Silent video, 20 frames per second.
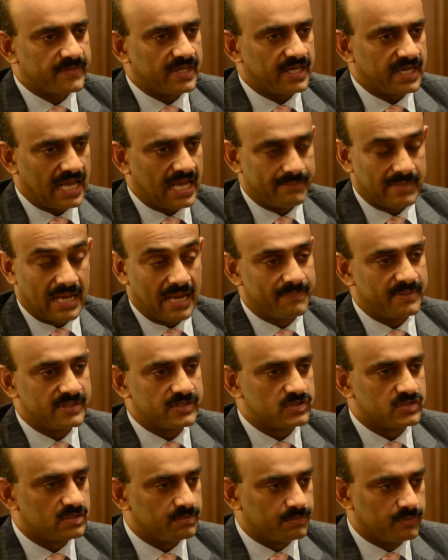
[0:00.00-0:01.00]
And I'm happy
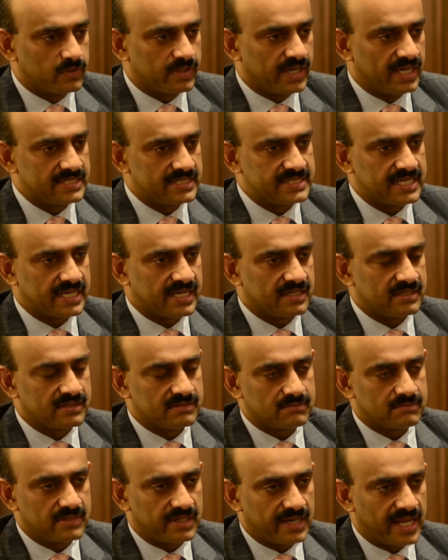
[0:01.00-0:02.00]
to support AIESEC, and
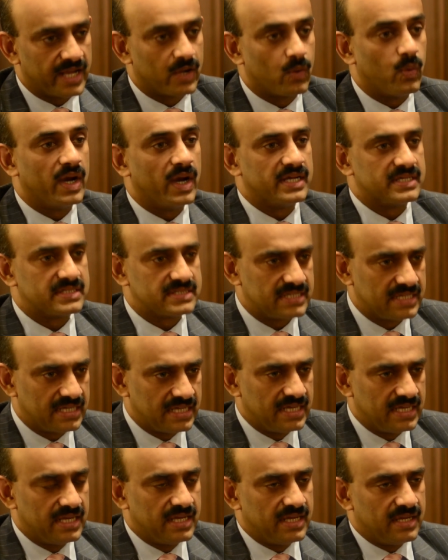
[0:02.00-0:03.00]
likewise,
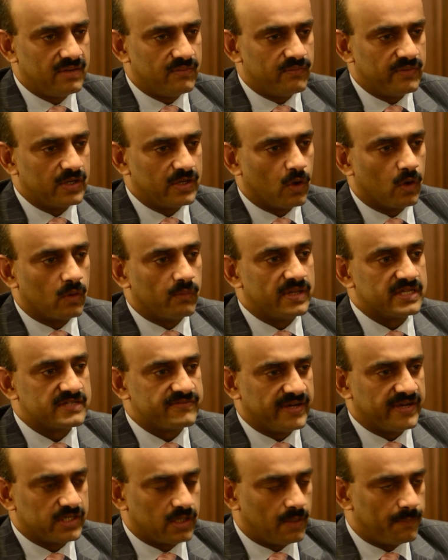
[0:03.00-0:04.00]
we'll always
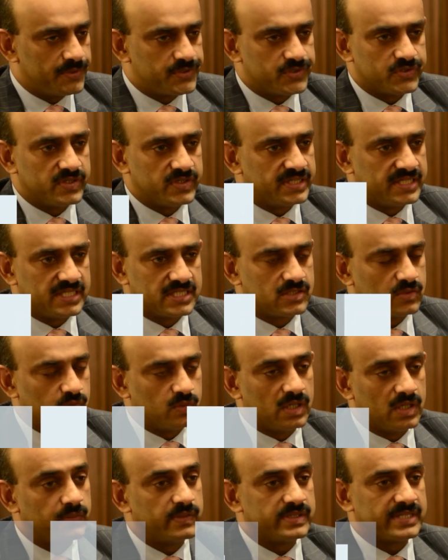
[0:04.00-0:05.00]
find opportunities to
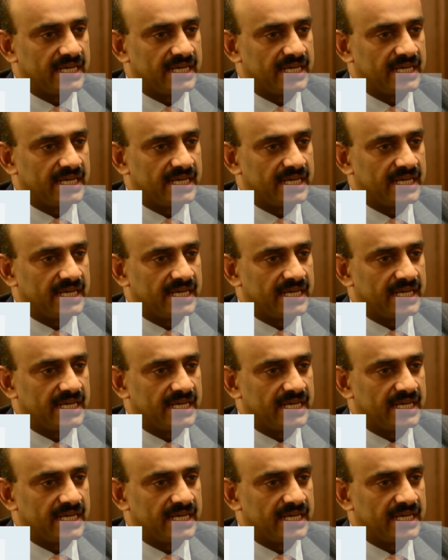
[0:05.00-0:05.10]
work with